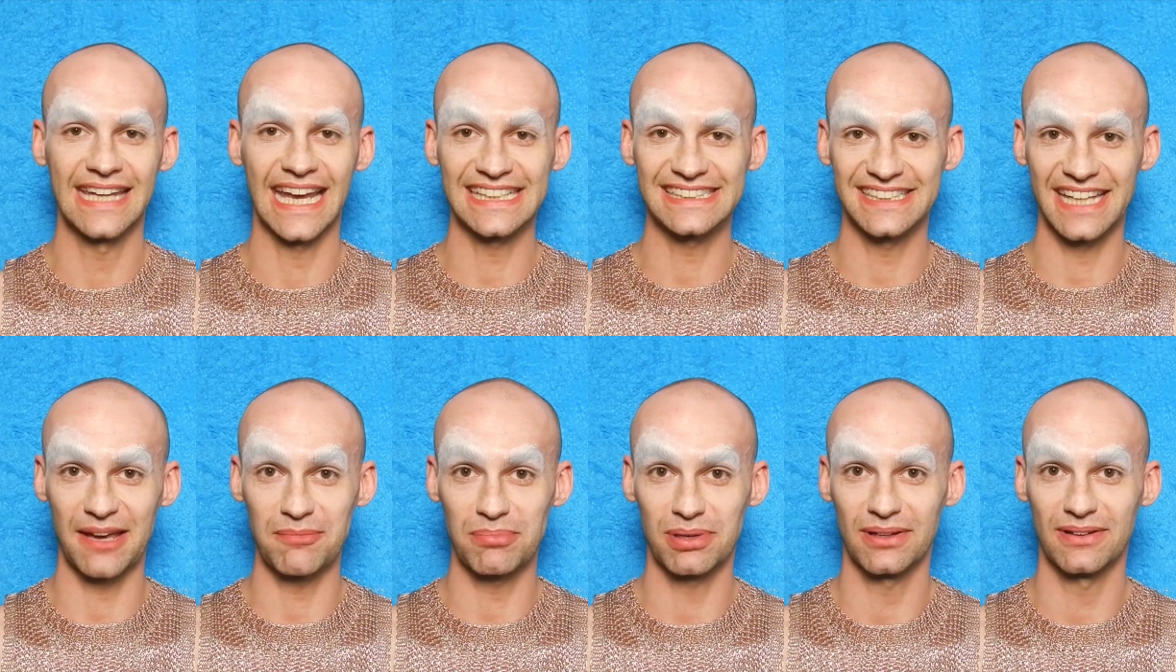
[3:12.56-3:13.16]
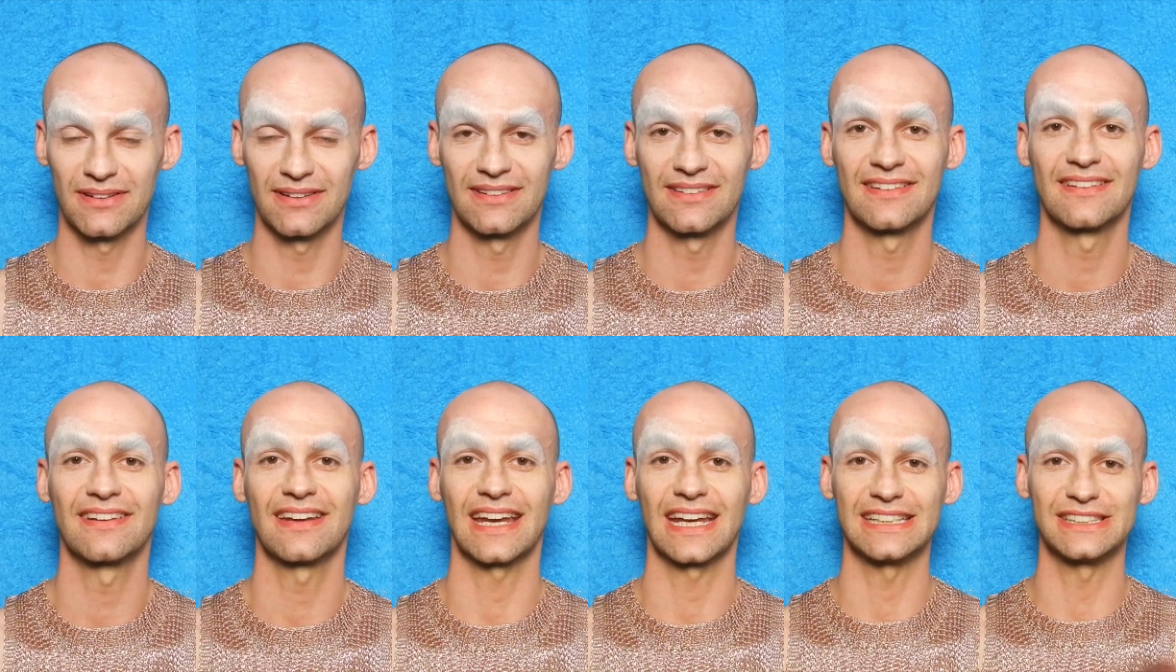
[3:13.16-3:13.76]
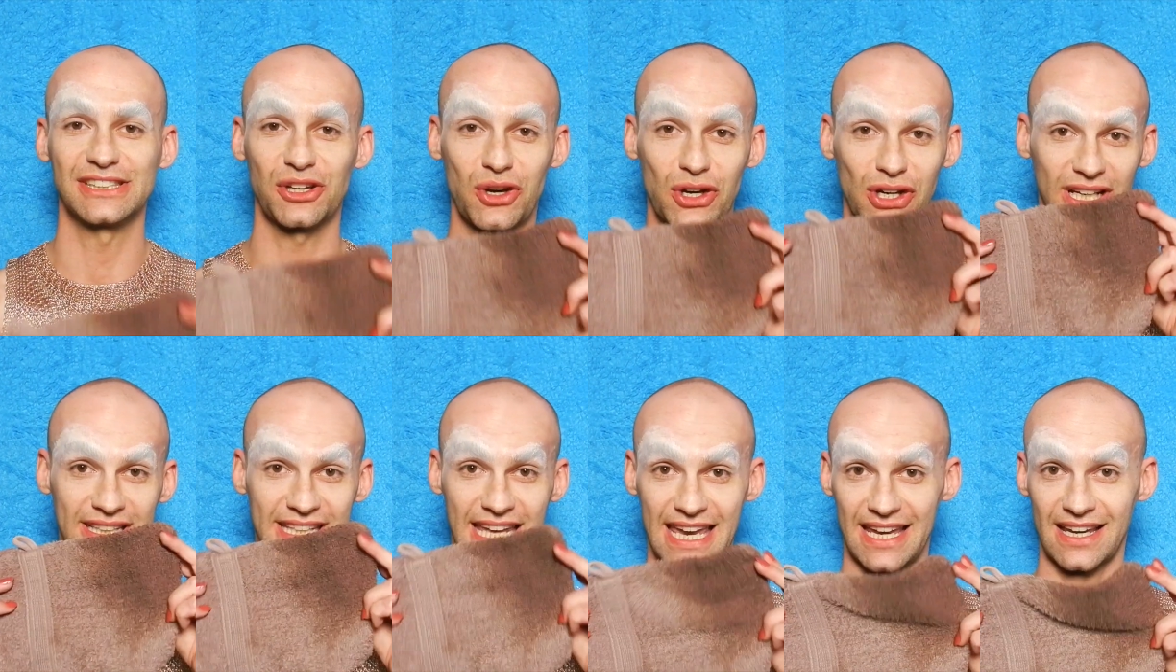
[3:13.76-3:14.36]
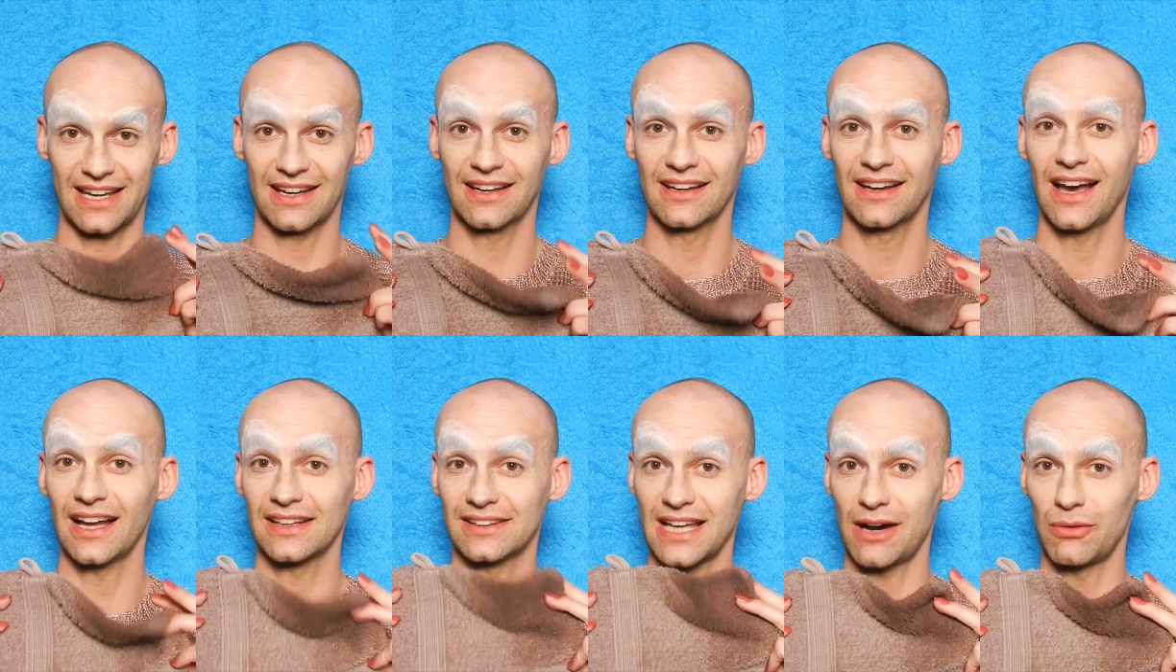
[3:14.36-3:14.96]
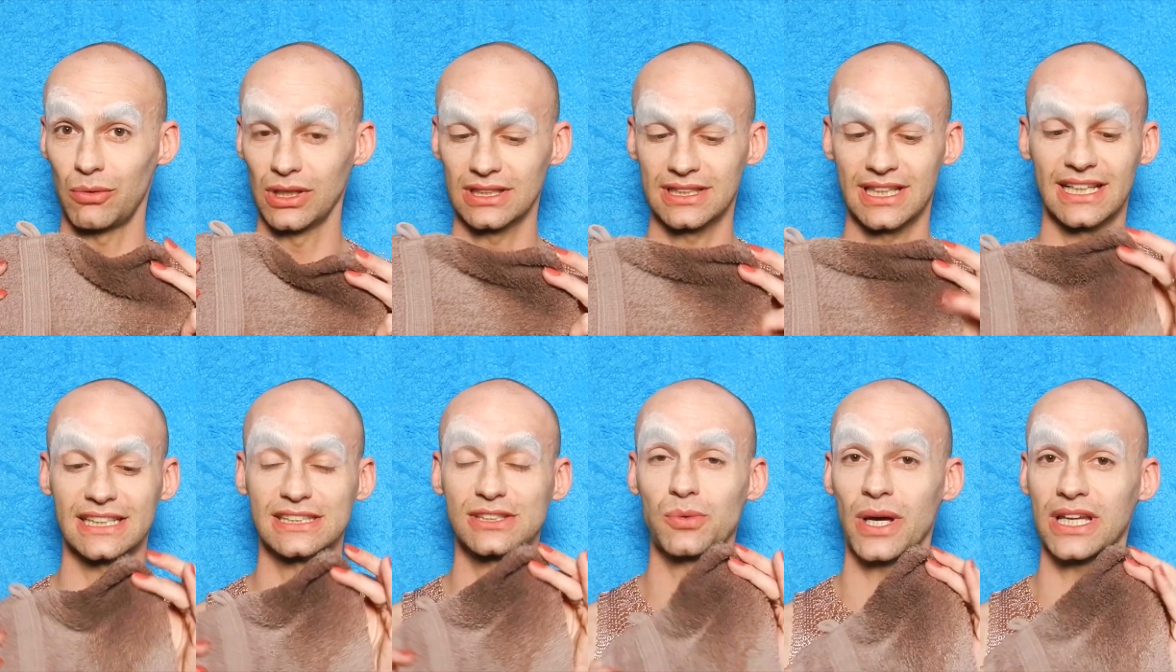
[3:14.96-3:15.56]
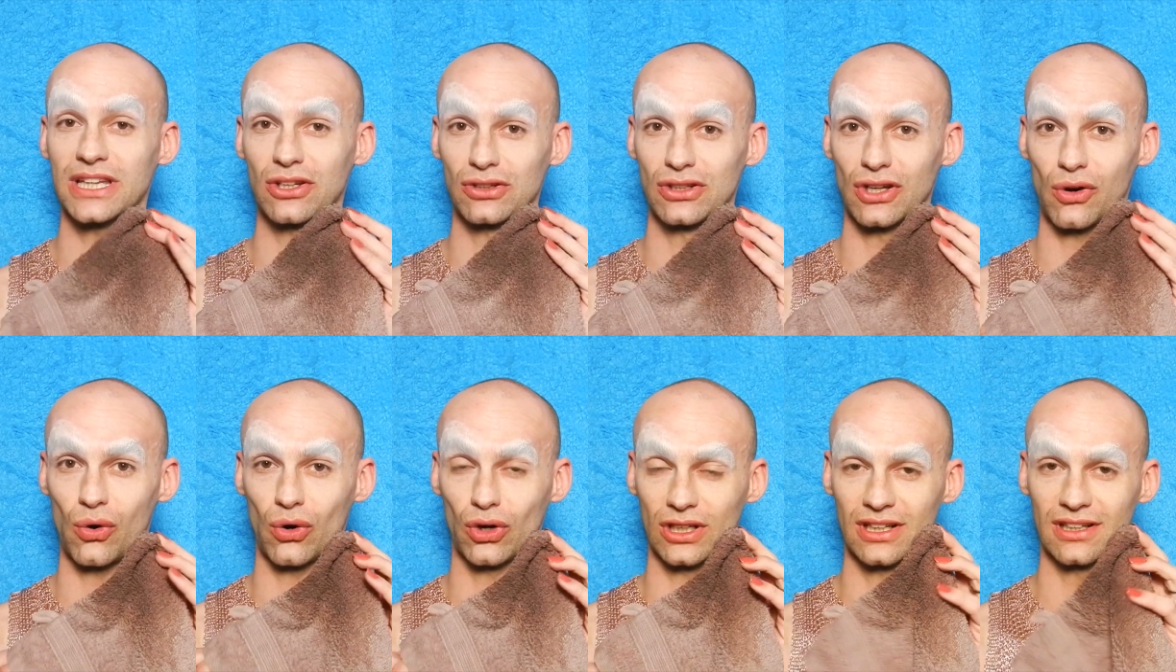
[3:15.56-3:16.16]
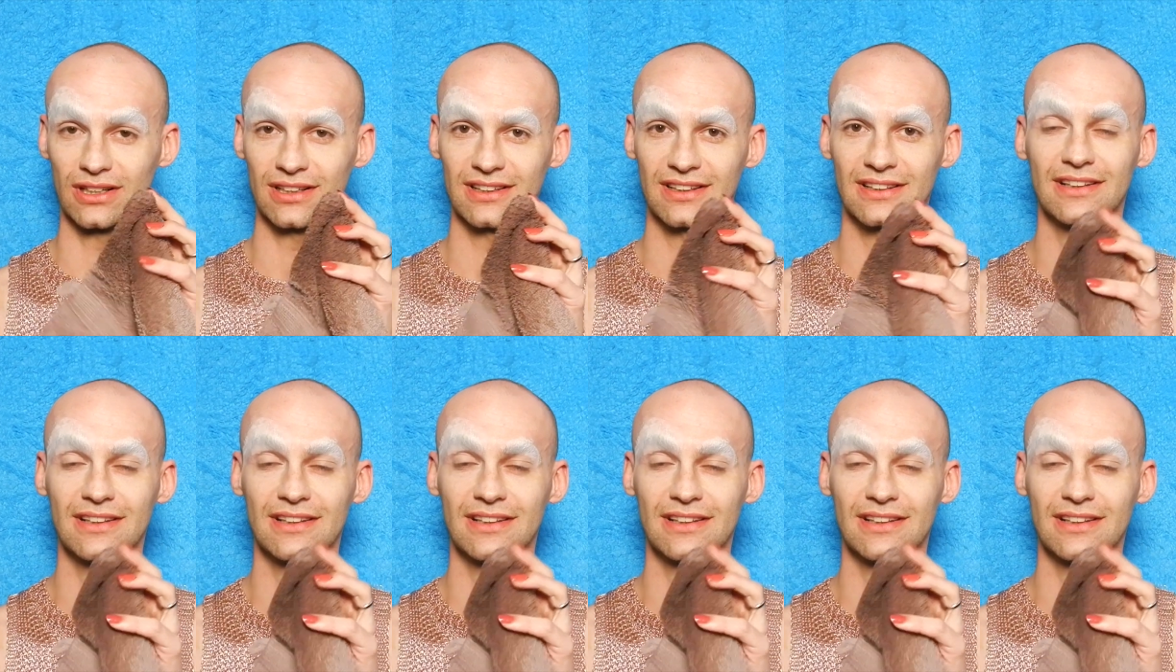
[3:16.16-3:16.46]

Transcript: Next step is you're gonna take a towel that it's wet on the corner